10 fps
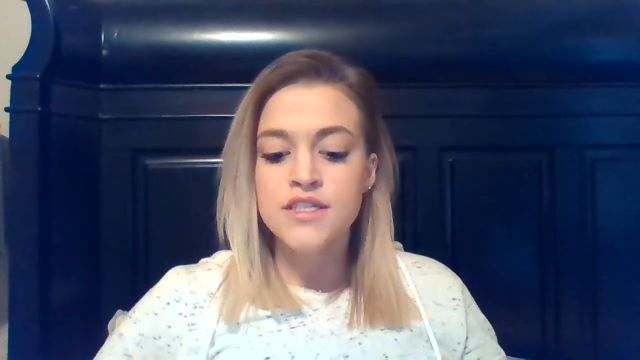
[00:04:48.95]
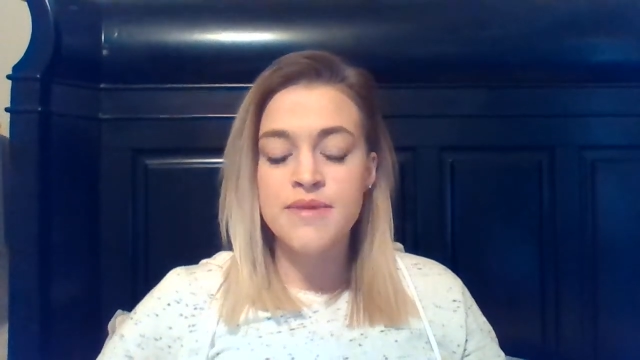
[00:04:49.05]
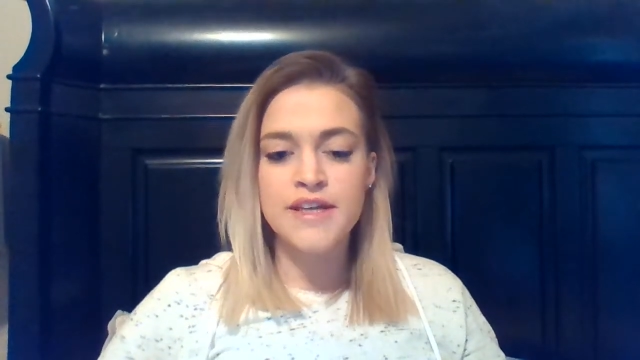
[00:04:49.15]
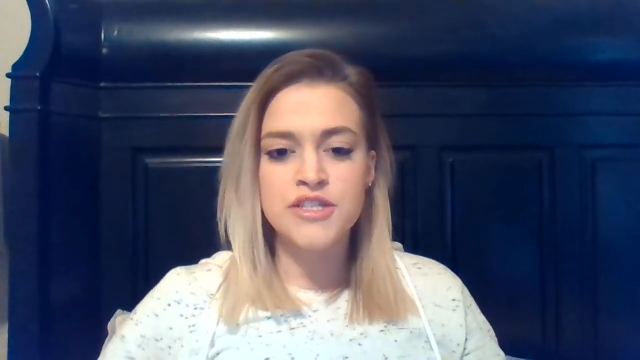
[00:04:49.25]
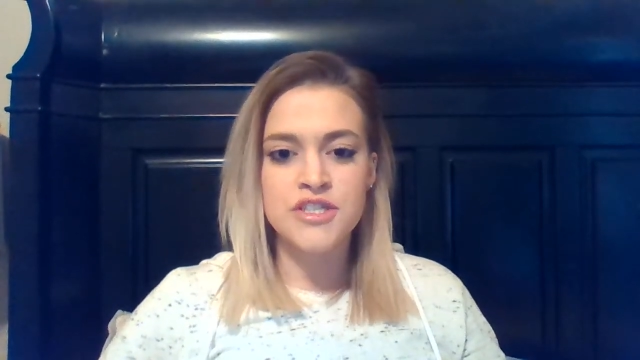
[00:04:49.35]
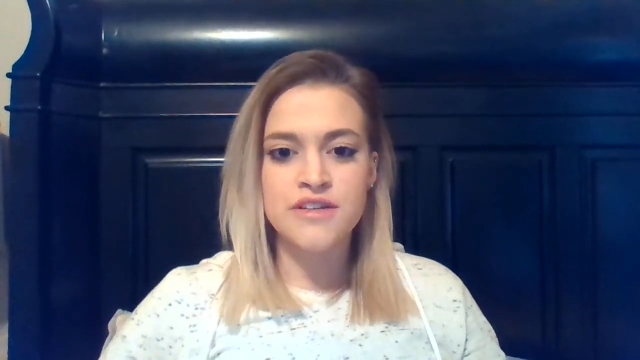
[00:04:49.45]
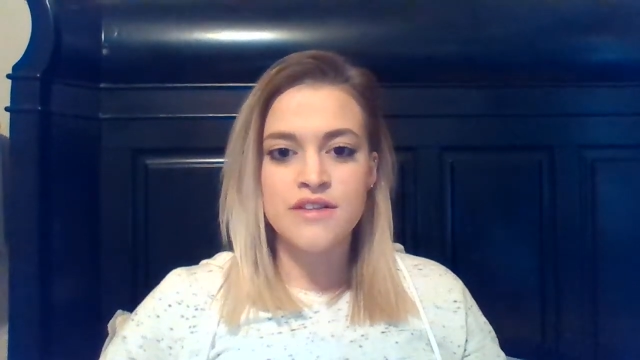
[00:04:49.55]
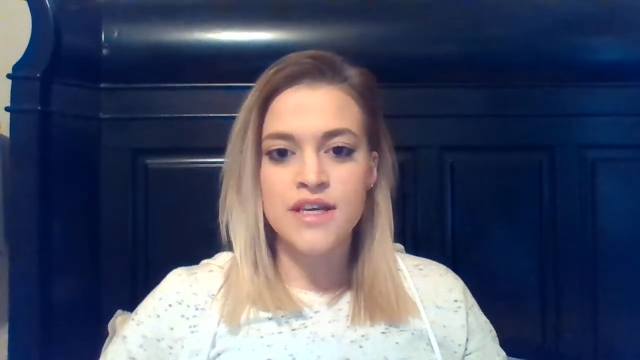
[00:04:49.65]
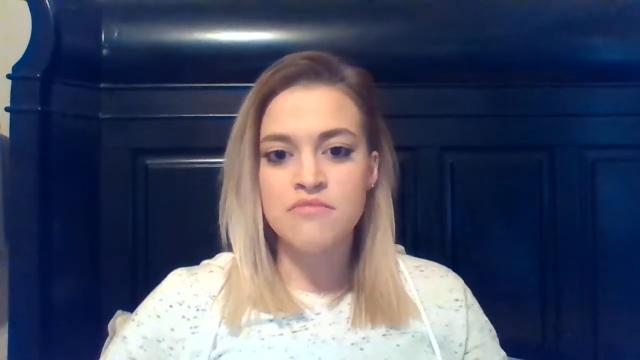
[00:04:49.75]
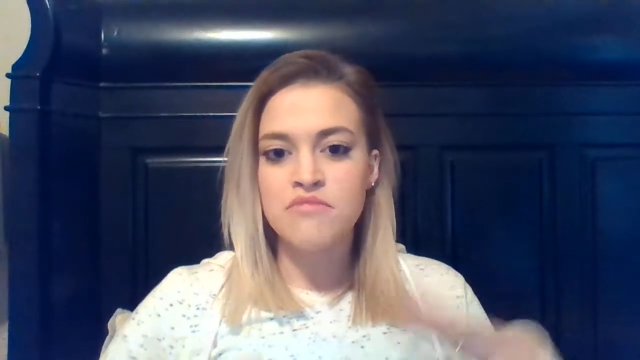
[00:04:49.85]
to make sure
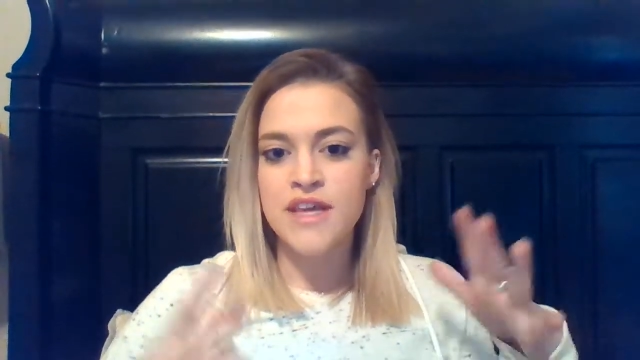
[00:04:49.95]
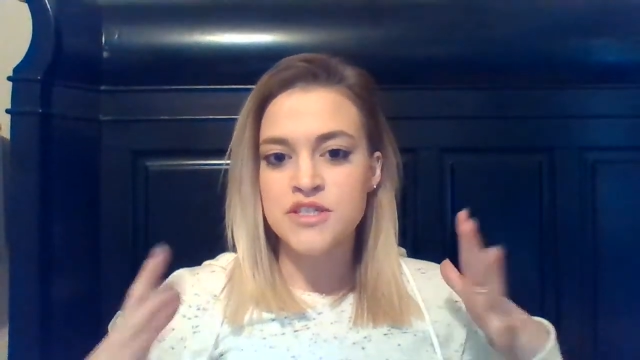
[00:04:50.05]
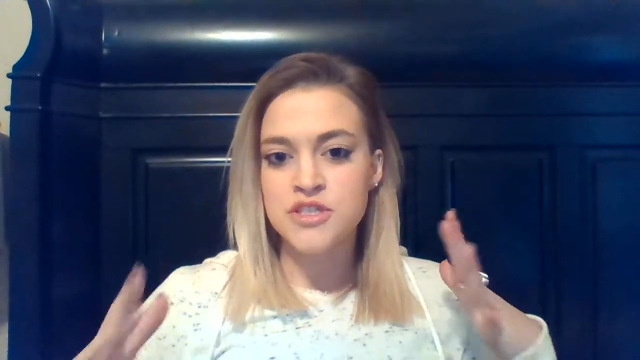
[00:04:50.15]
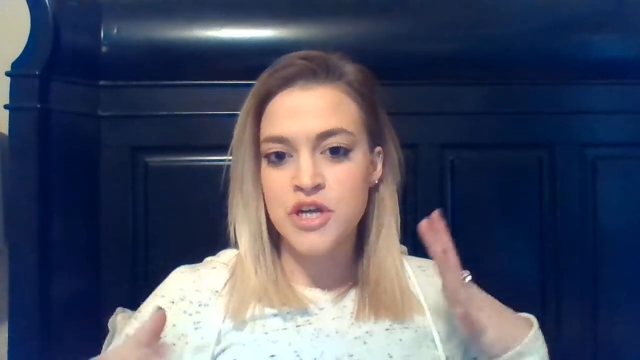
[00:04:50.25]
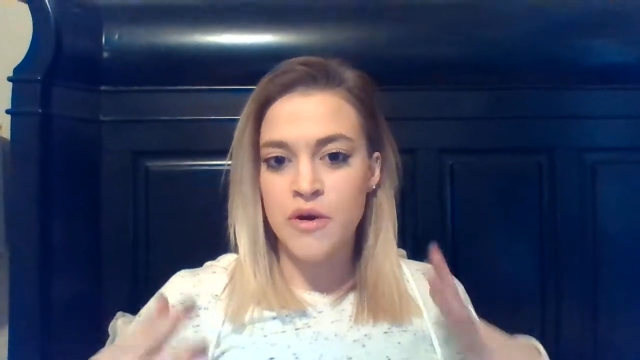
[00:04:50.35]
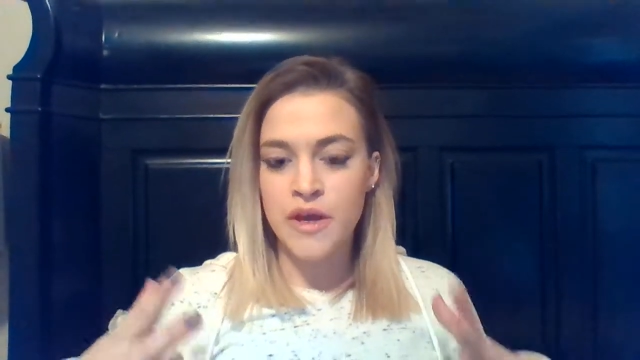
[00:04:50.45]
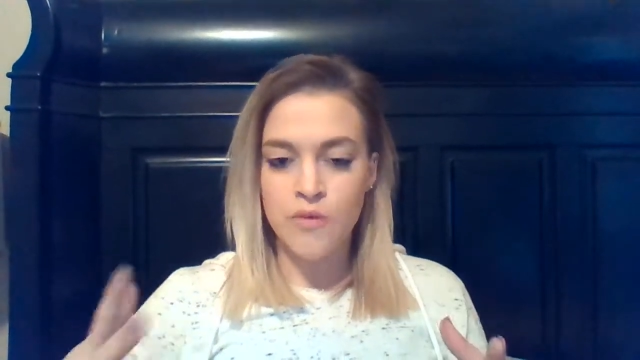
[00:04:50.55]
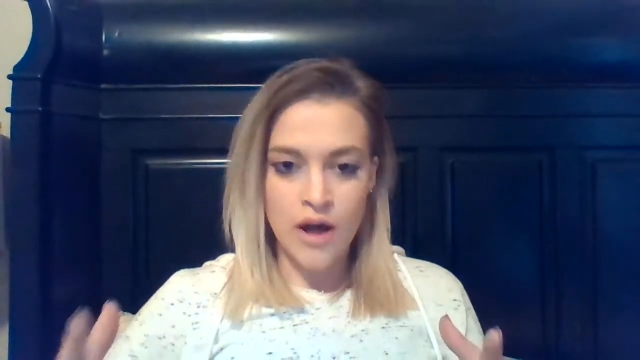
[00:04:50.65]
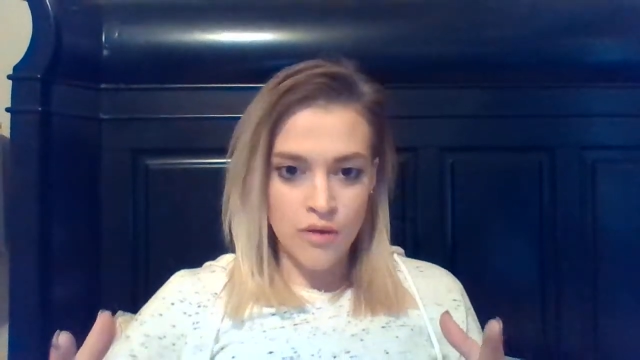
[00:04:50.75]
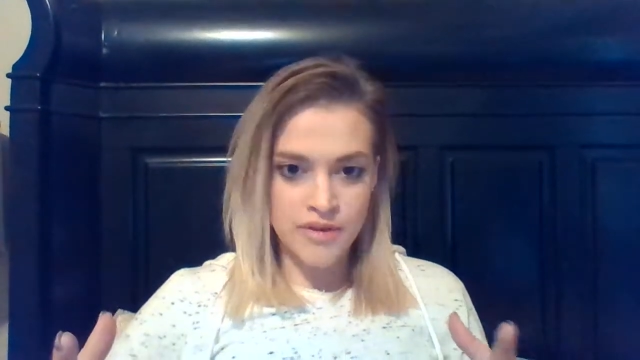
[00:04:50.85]
that things are
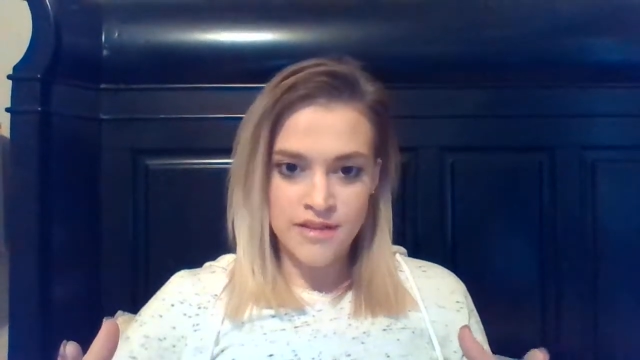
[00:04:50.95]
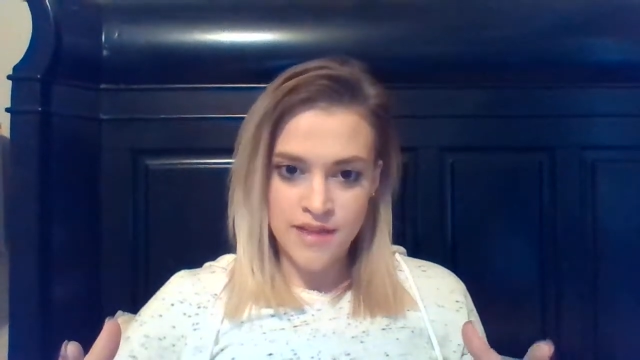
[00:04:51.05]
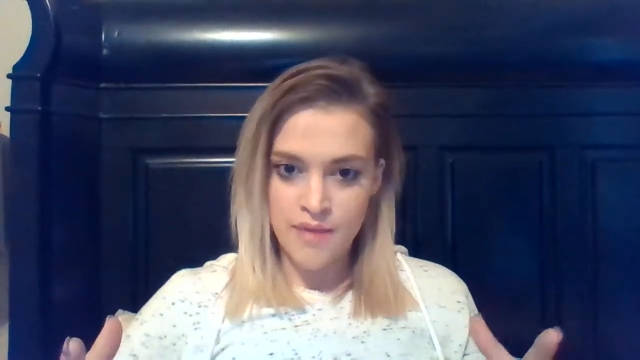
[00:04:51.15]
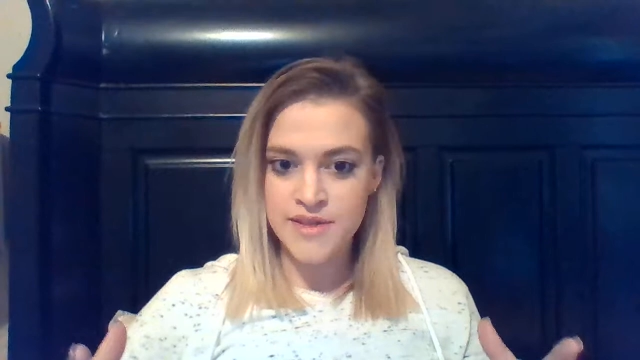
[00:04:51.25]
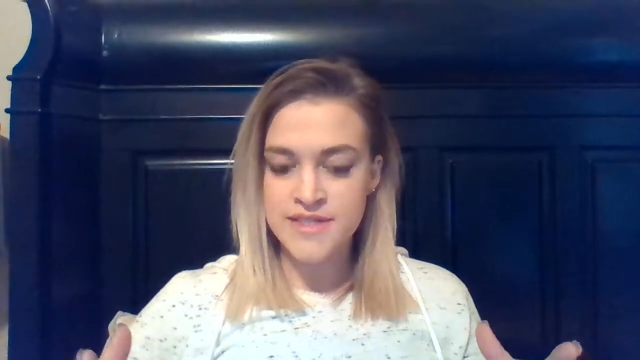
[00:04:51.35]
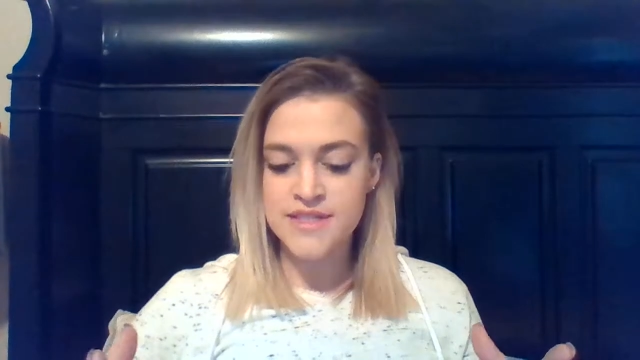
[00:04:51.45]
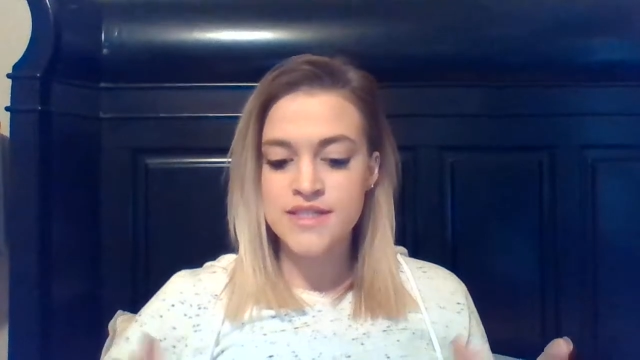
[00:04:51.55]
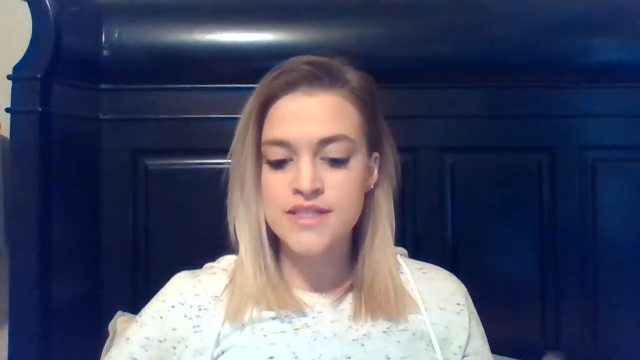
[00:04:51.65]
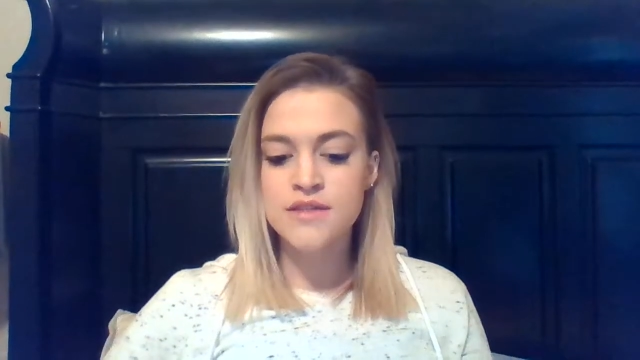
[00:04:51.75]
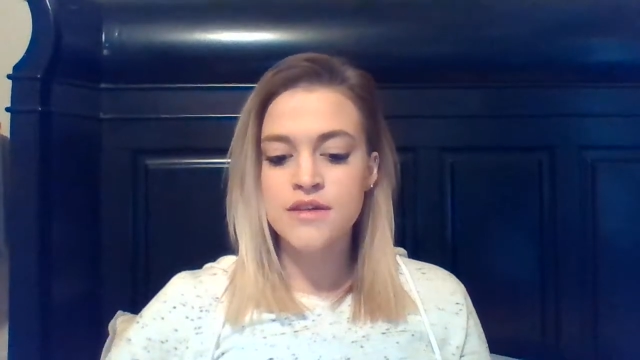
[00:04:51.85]
going well within that
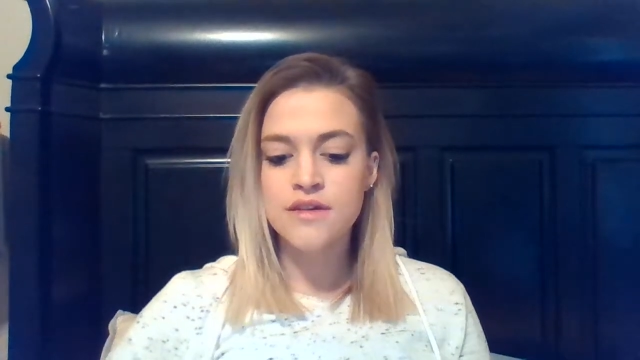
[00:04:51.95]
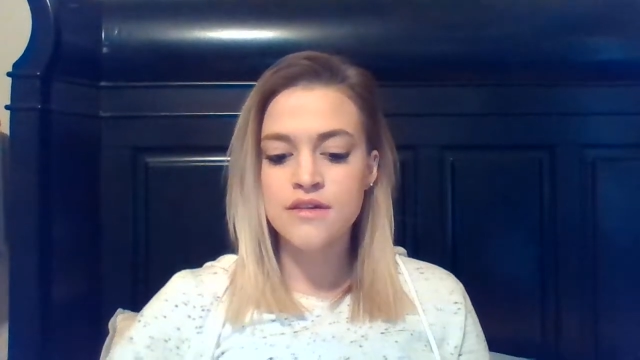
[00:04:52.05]
business.